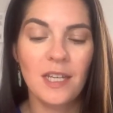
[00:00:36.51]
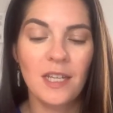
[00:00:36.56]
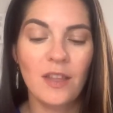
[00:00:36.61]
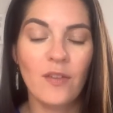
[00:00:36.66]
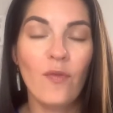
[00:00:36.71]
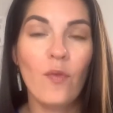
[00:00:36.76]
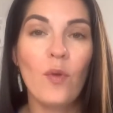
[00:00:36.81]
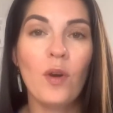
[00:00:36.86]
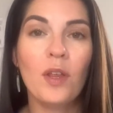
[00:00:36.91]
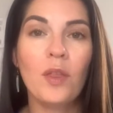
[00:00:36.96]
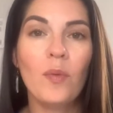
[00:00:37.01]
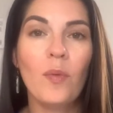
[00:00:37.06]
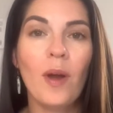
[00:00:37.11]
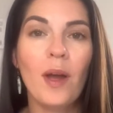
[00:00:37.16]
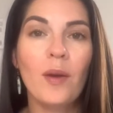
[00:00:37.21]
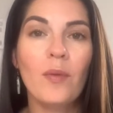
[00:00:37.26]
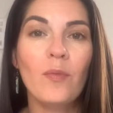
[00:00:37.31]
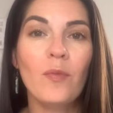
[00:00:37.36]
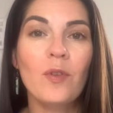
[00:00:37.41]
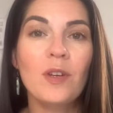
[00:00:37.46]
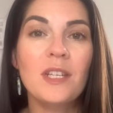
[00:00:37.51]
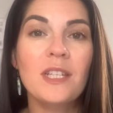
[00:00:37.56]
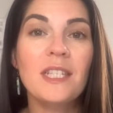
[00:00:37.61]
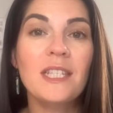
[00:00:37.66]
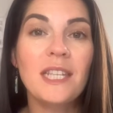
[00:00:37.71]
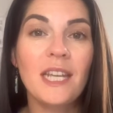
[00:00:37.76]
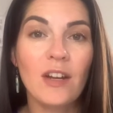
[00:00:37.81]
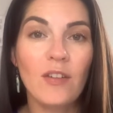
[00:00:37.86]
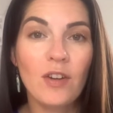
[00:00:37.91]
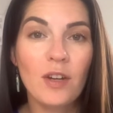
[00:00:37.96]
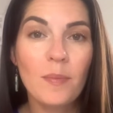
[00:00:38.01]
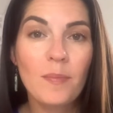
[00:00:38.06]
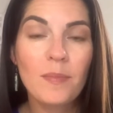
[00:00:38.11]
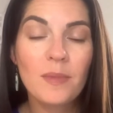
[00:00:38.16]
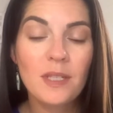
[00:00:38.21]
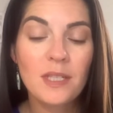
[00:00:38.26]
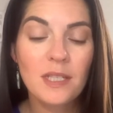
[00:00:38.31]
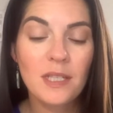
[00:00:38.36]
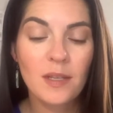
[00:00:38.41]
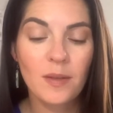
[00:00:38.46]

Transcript: The fourth one was serums.